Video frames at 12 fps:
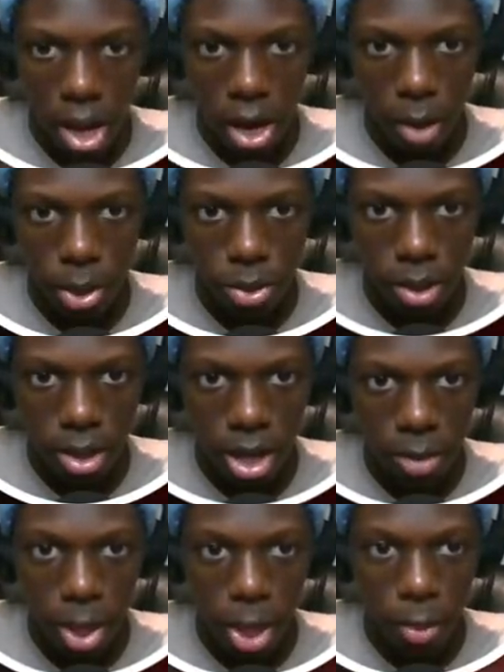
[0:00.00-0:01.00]
don't want you to
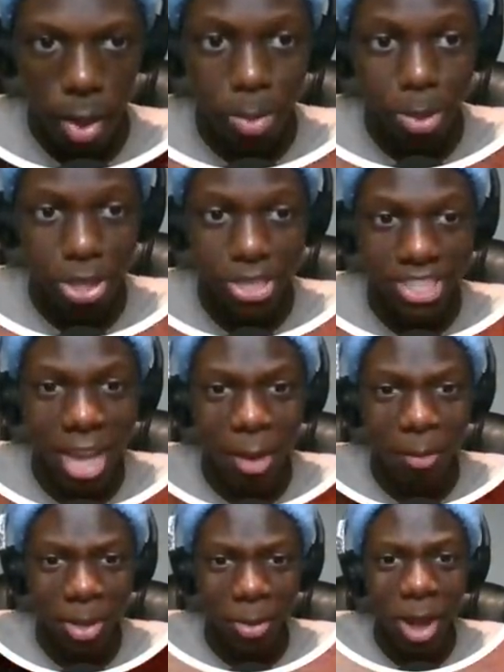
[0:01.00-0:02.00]
come anywhere. Please
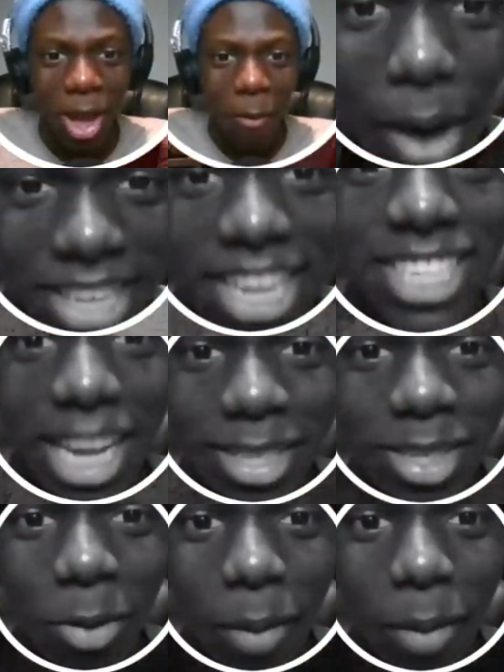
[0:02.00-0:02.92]
stop with the weird. Why does that sound so